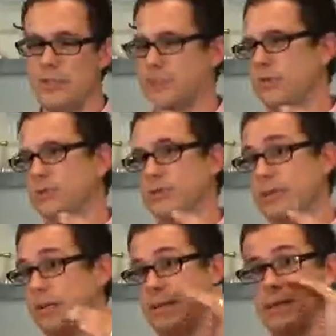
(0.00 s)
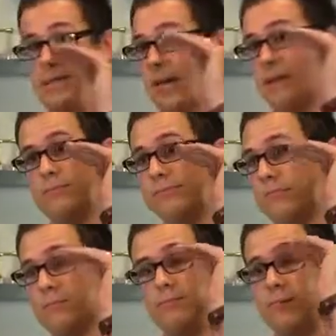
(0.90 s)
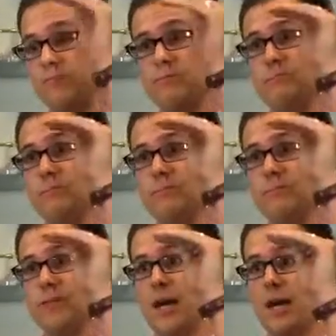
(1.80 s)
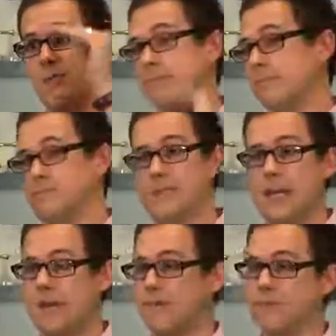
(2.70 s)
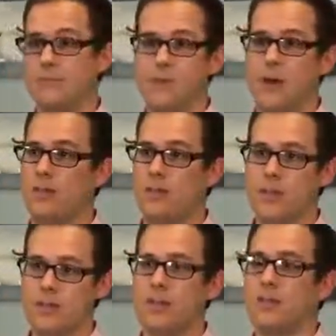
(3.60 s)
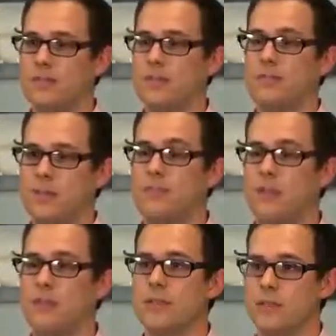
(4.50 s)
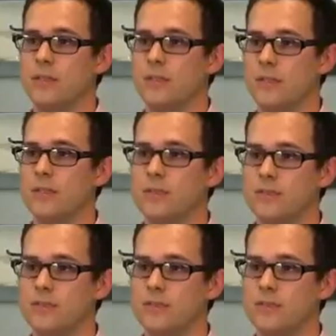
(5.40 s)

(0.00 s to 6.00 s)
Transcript: simple down, just from top down logic, and it's fairly simple to do.